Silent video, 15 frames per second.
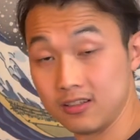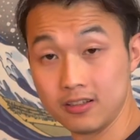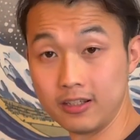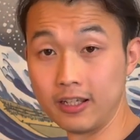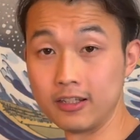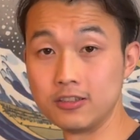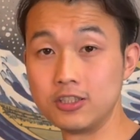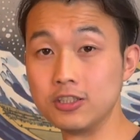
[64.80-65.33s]

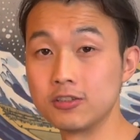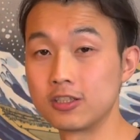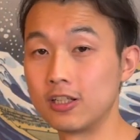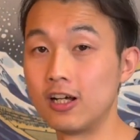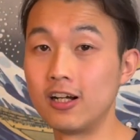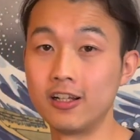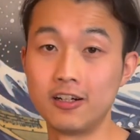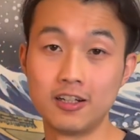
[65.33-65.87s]
and it's used a
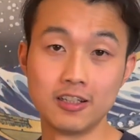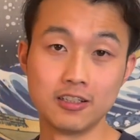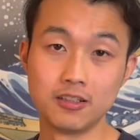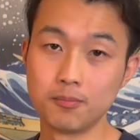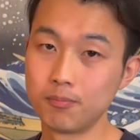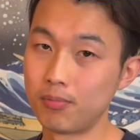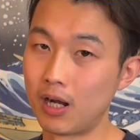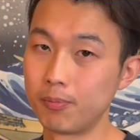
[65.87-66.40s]
lot
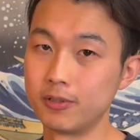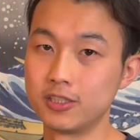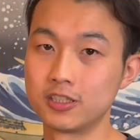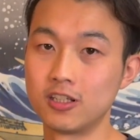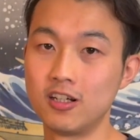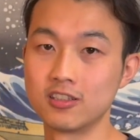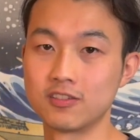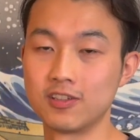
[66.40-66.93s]
on popular
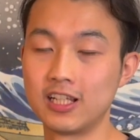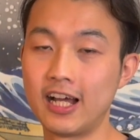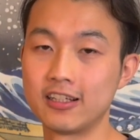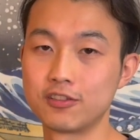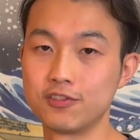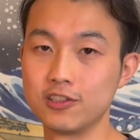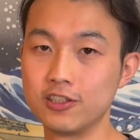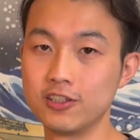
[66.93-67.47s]
songs of the
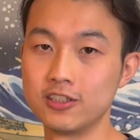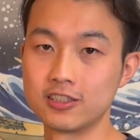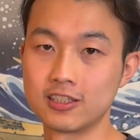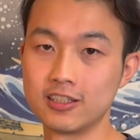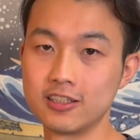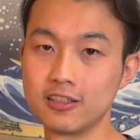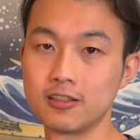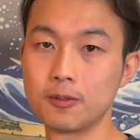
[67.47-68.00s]
last few years
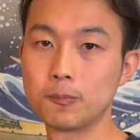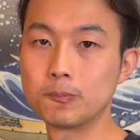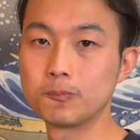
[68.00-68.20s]
like